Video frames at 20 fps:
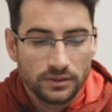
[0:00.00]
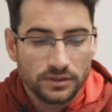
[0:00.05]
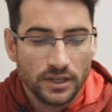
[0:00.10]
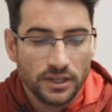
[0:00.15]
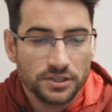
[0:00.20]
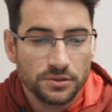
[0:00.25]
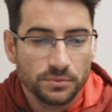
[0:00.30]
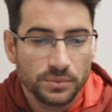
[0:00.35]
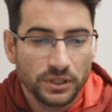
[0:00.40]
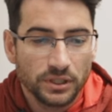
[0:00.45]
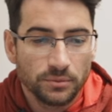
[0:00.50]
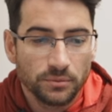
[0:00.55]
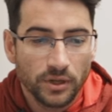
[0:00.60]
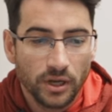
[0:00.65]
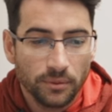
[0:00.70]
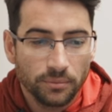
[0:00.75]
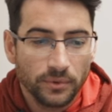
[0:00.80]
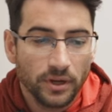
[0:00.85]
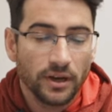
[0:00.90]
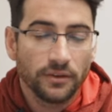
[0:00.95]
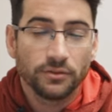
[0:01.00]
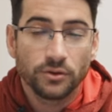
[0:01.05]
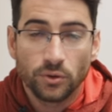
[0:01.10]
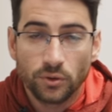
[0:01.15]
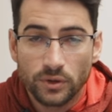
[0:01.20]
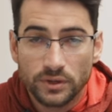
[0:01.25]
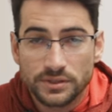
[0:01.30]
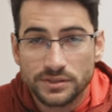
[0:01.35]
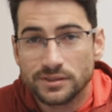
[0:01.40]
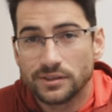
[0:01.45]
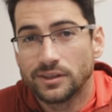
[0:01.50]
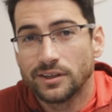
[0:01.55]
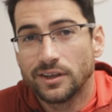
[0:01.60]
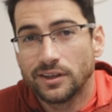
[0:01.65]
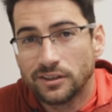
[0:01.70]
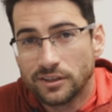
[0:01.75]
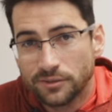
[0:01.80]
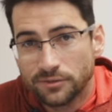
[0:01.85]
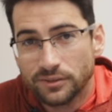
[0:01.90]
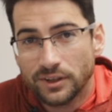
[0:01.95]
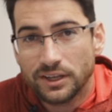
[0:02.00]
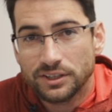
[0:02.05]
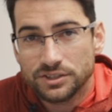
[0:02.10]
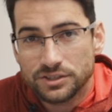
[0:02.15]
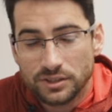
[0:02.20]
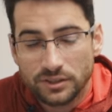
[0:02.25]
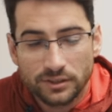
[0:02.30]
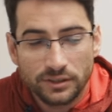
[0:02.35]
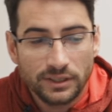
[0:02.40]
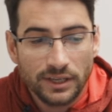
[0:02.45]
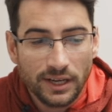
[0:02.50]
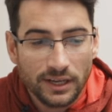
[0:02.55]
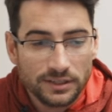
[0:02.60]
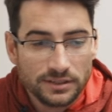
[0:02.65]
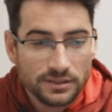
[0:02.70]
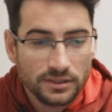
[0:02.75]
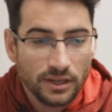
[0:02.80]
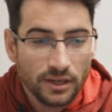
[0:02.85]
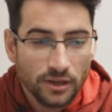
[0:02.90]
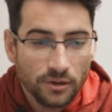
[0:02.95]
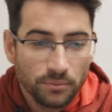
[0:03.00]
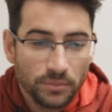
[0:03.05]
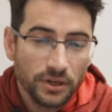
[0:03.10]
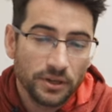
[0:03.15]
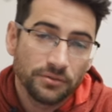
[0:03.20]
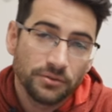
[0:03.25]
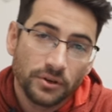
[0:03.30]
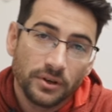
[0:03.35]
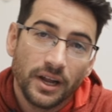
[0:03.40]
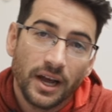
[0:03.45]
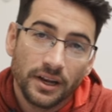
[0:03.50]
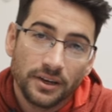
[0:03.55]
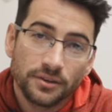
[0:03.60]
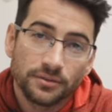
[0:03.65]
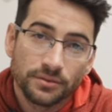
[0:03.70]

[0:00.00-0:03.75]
Doesn't pick him up. Of course, deflection, yes. But if you're not